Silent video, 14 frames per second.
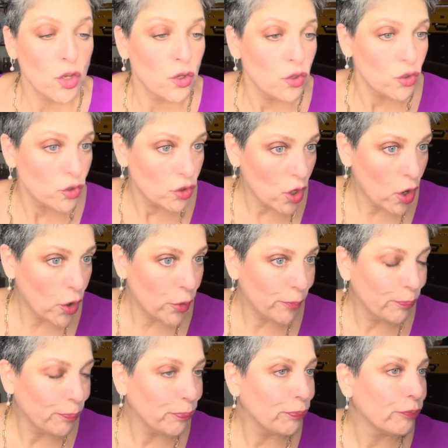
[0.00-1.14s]
So
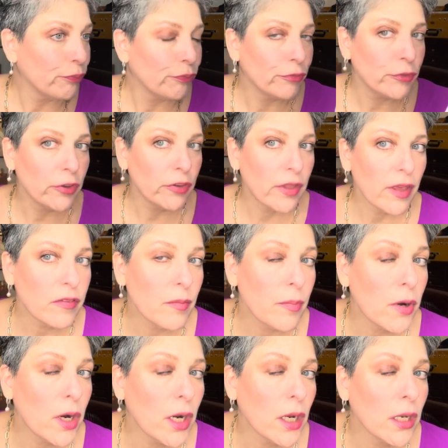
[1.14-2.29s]
that's the
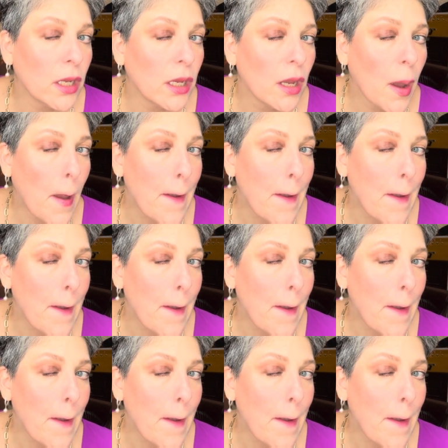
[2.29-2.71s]
burgundy.